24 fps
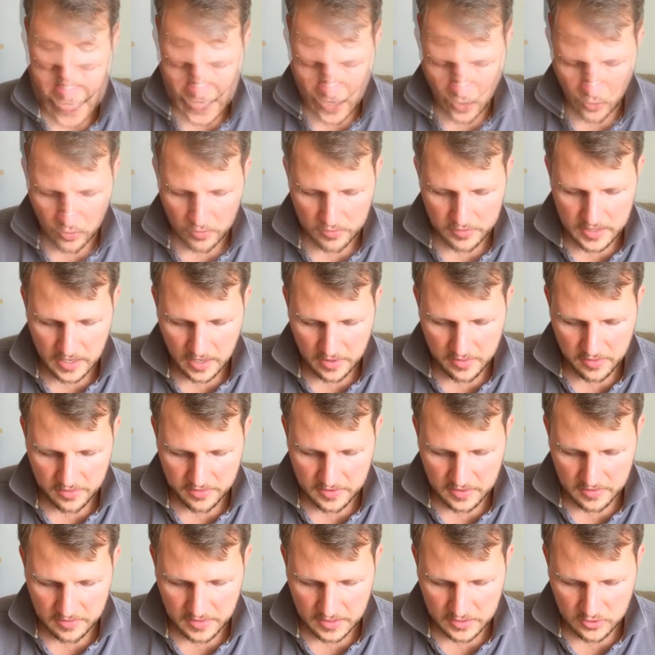Now the other
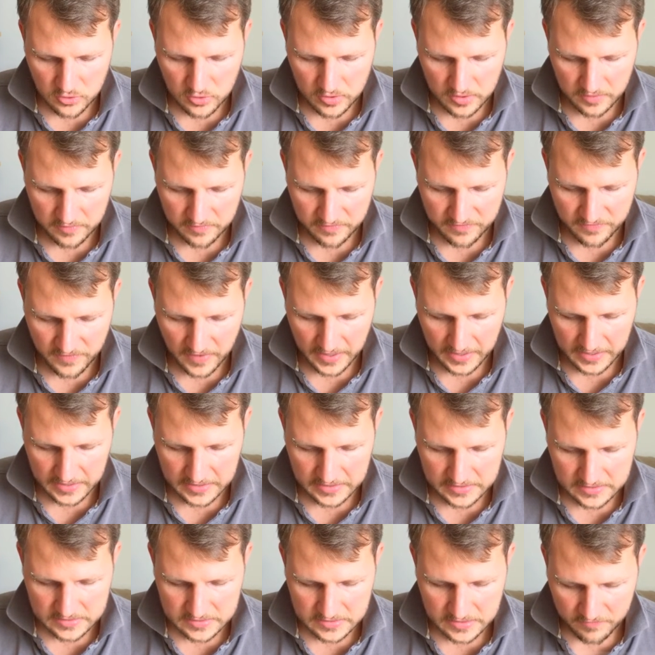thing that you can
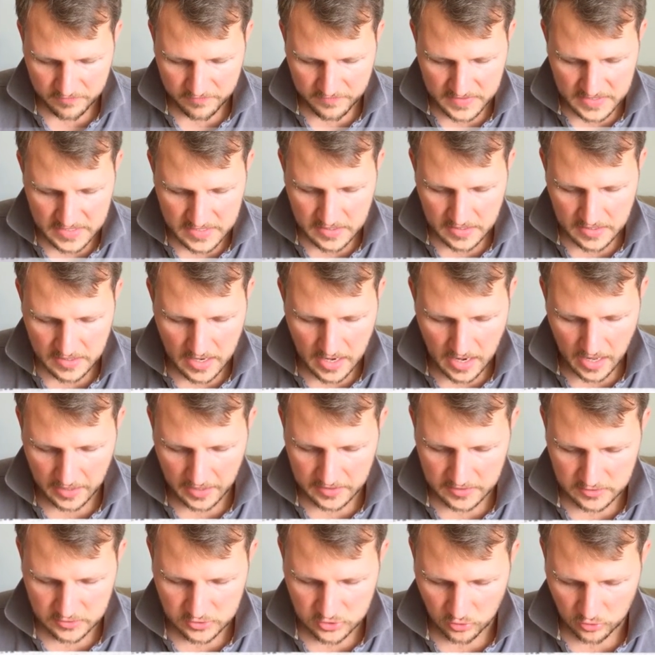find,
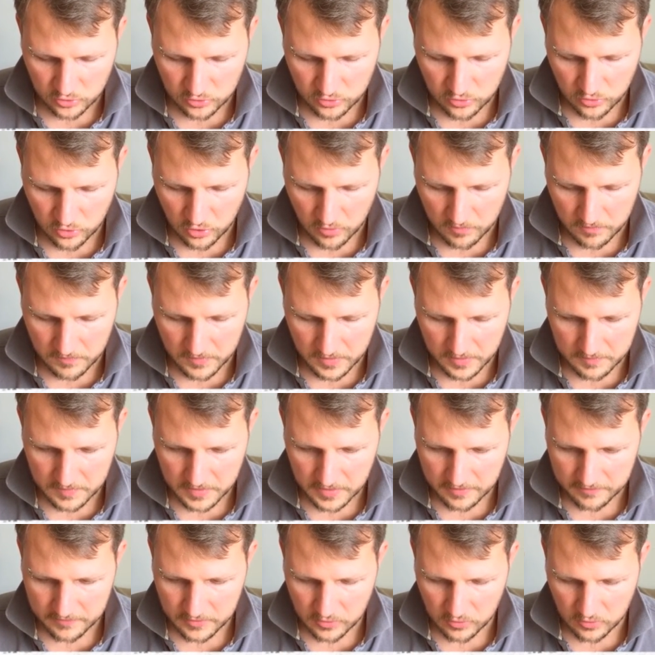veganline.com, let me
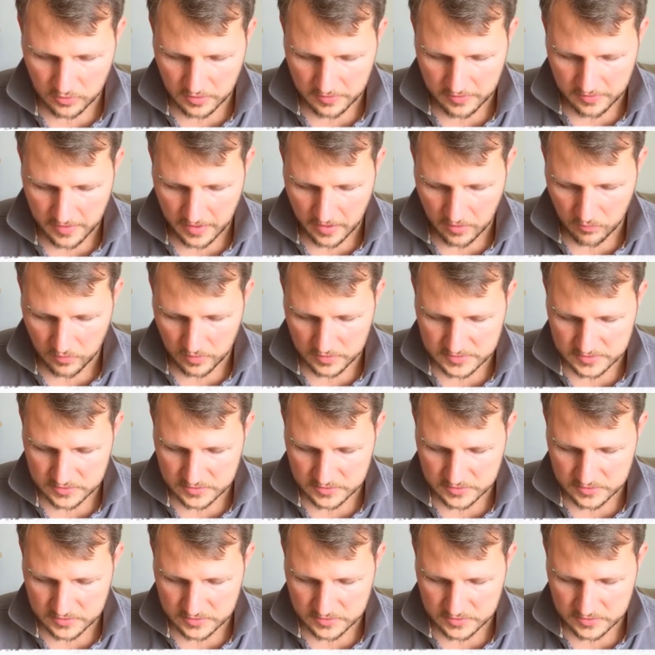have a look at that one.